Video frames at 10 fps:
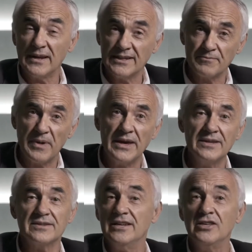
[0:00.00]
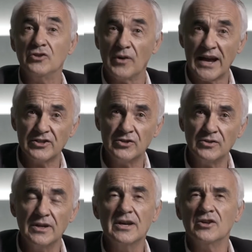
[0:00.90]
public space,
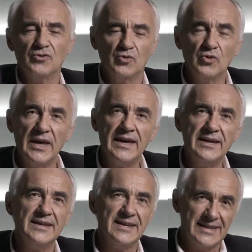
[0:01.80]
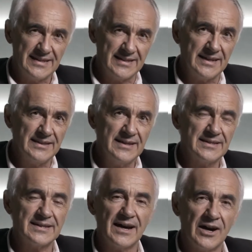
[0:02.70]
interaction. Today,
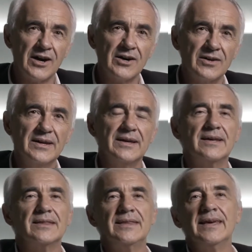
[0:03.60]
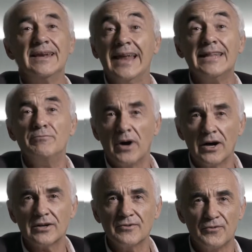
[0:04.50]
cities are the
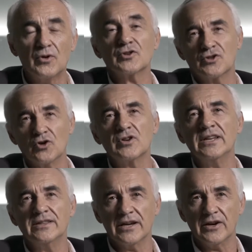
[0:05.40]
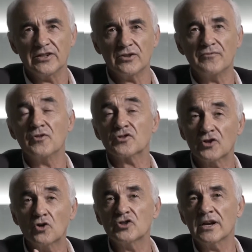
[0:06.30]
landmark for social integration, for
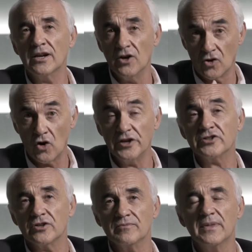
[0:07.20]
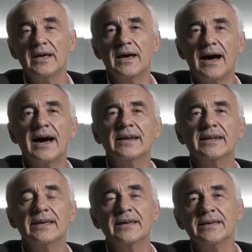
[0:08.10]
social cohesion.
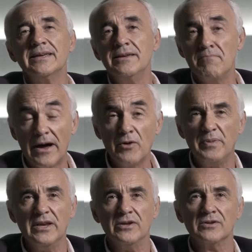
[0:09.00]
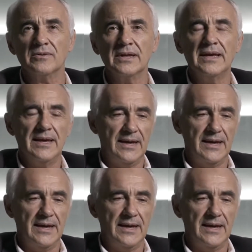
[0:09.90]
And in my opinion,